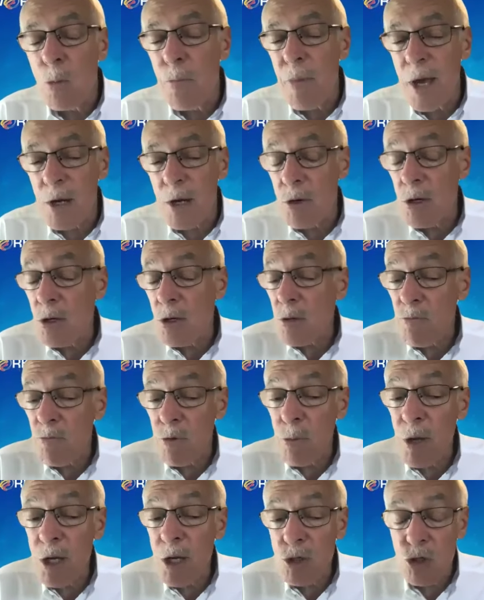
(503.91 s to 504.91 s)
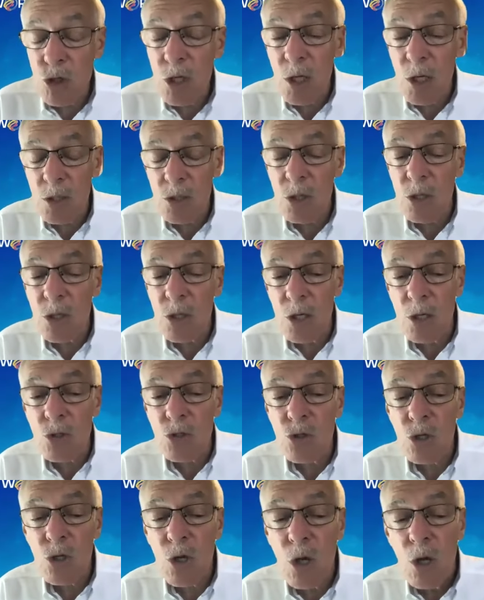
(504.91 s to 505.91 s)
background information at the
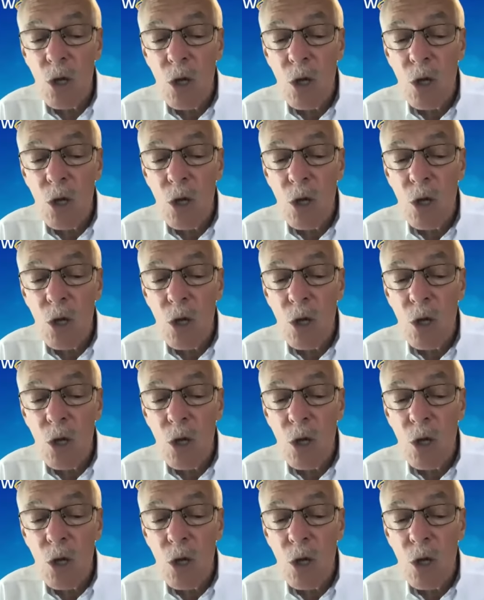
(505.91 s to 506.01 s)
least.